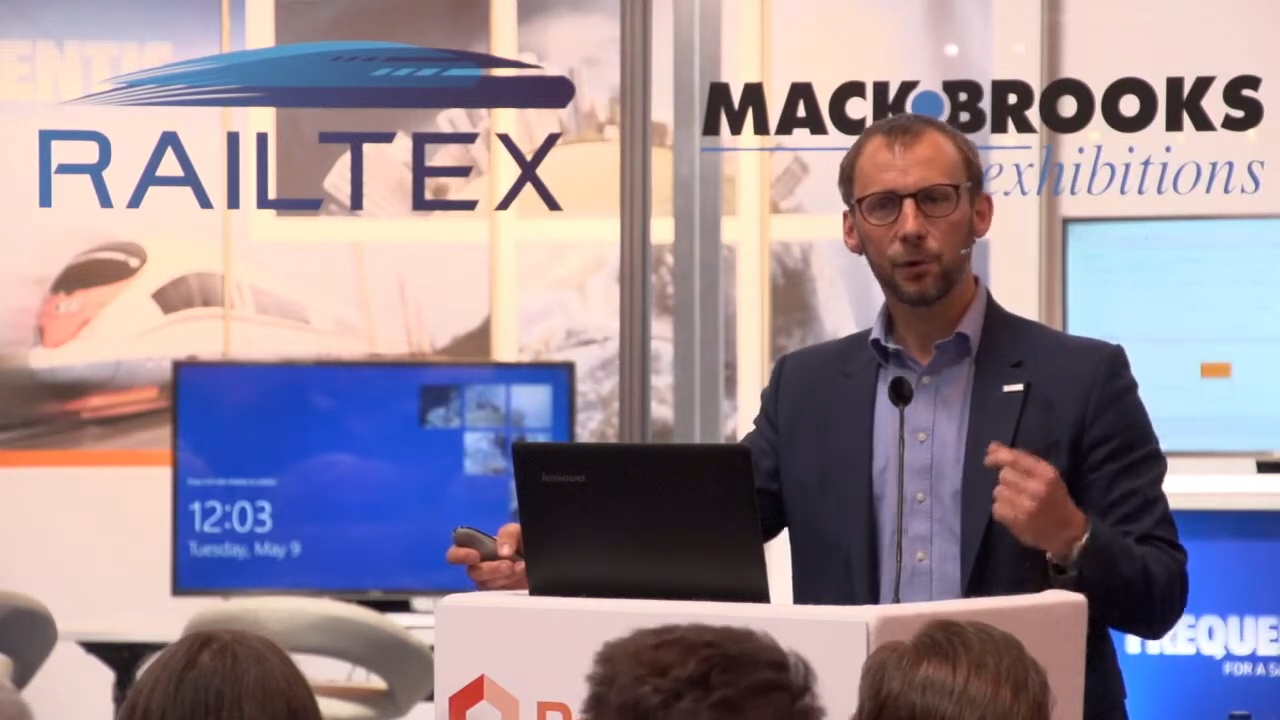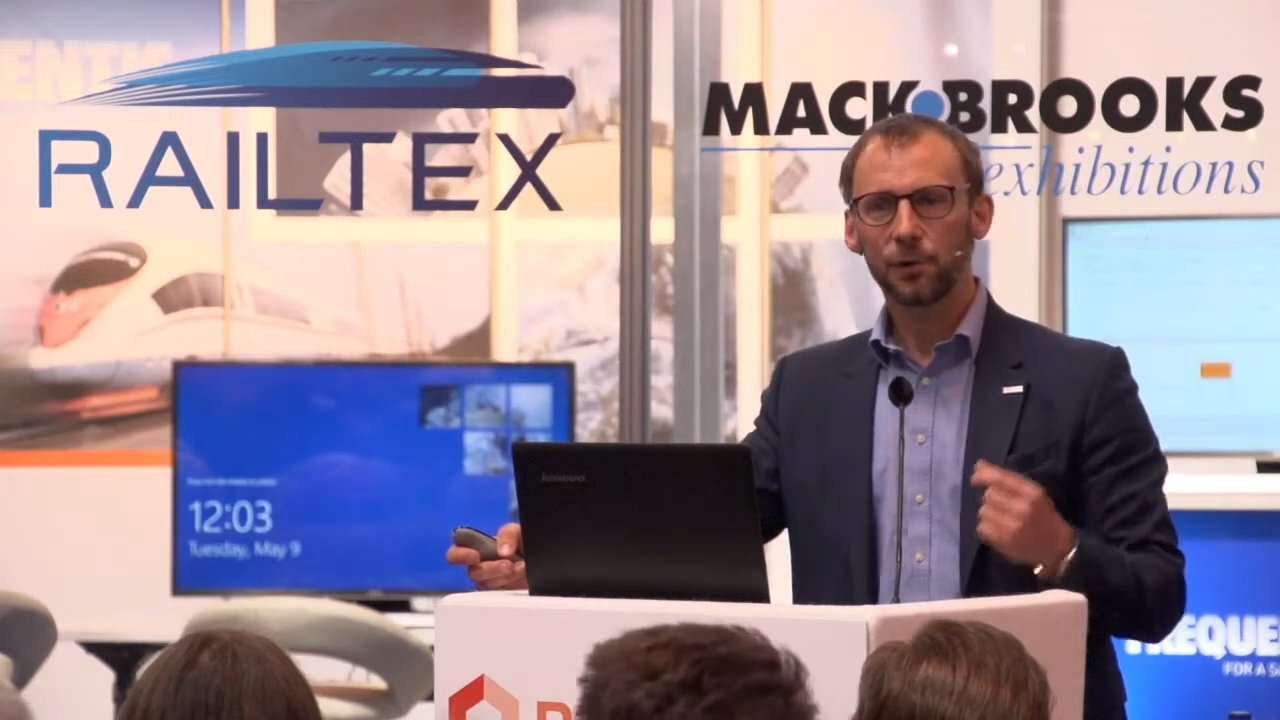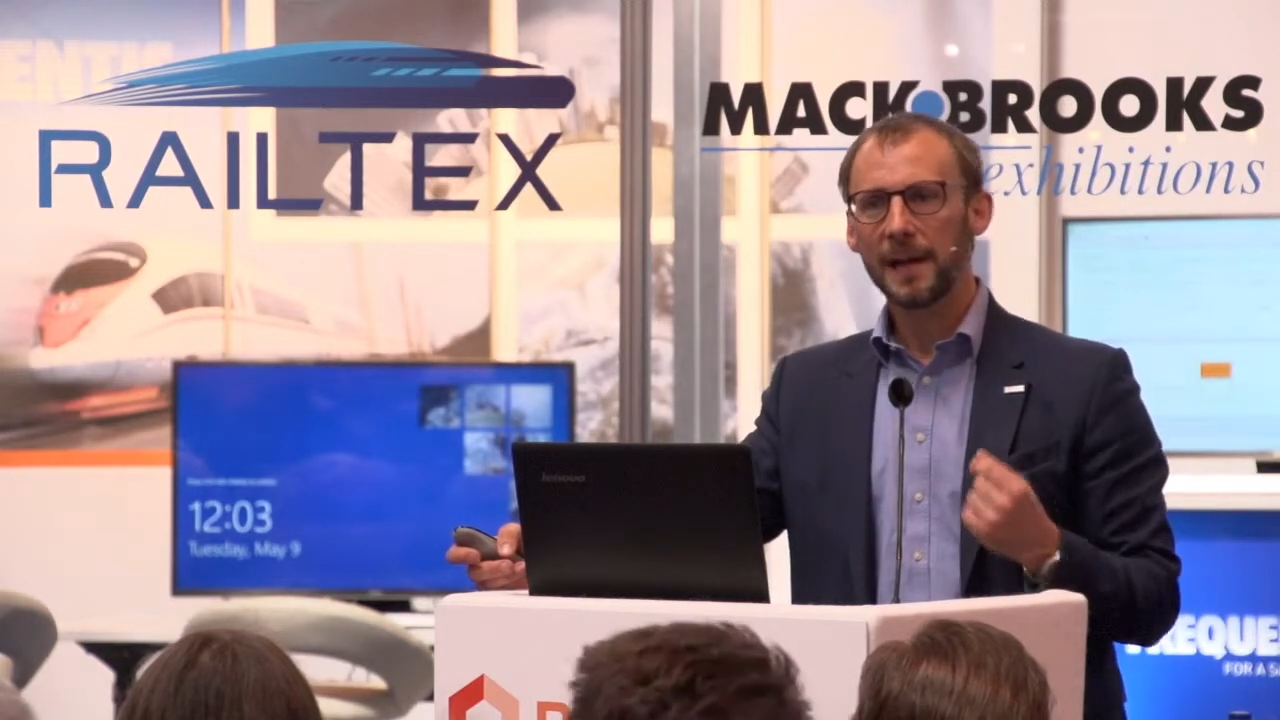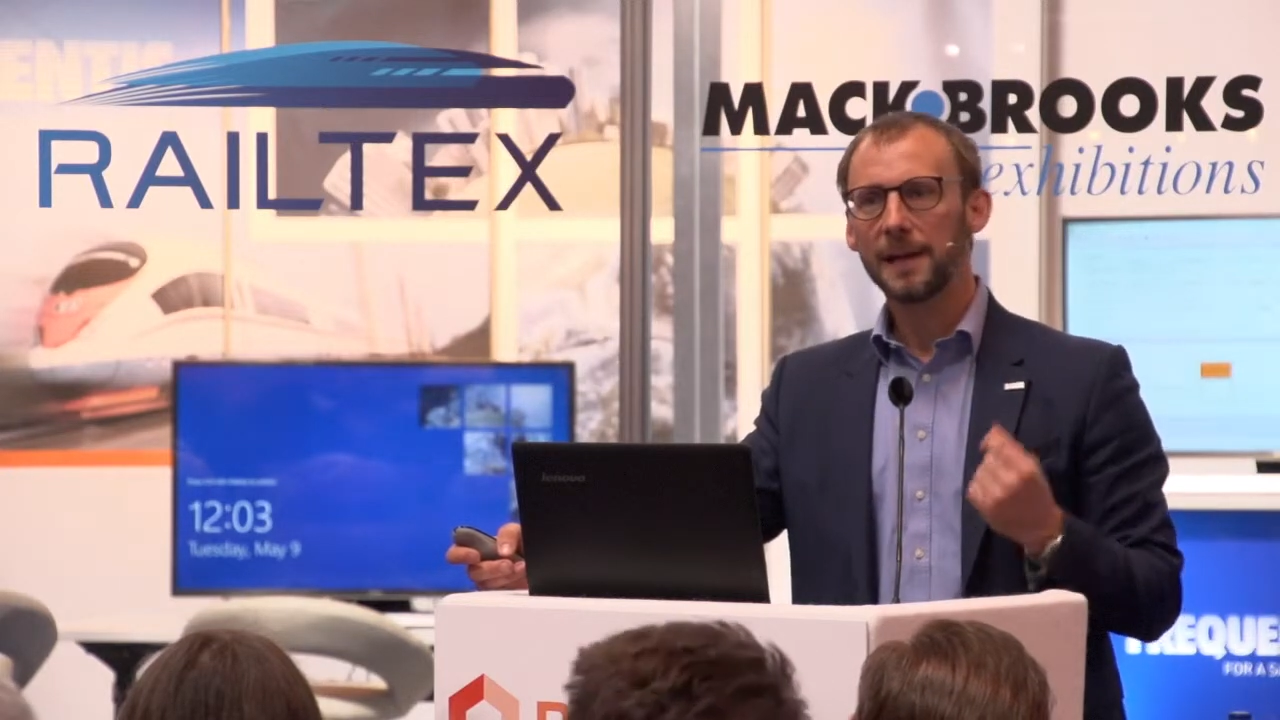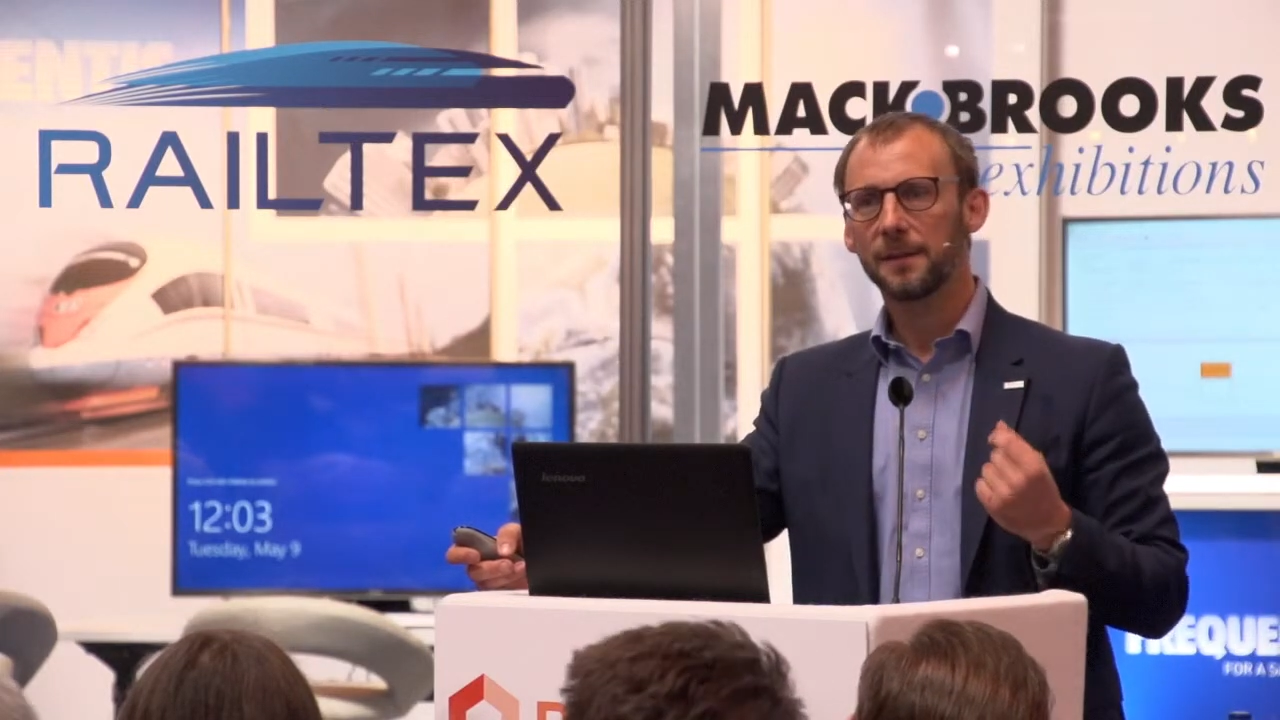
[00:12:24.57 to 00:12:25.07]

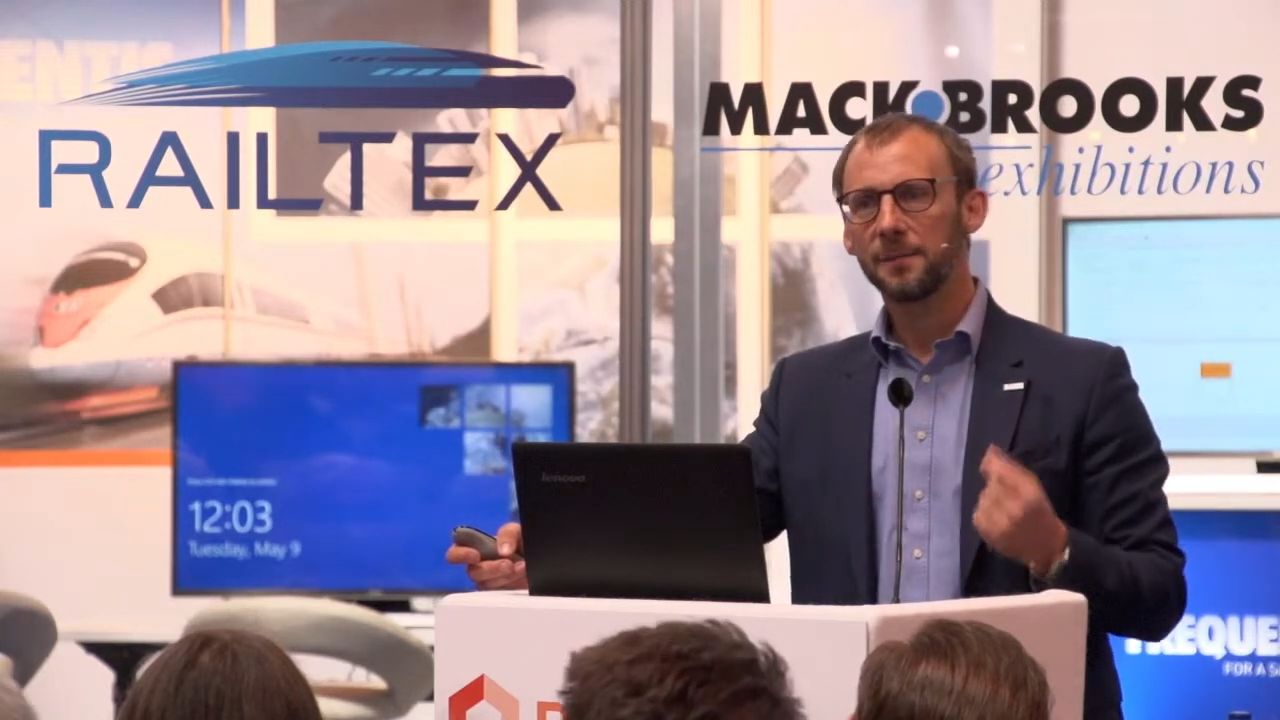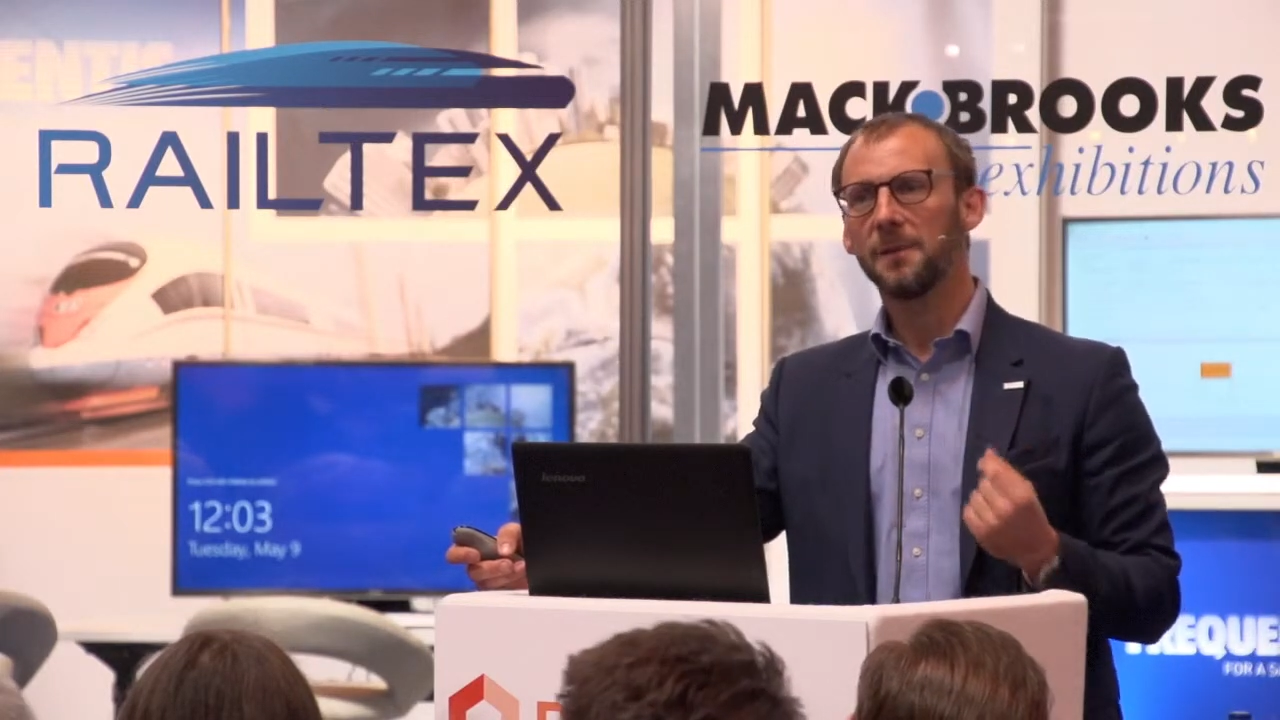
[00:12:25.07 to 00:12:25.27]
create the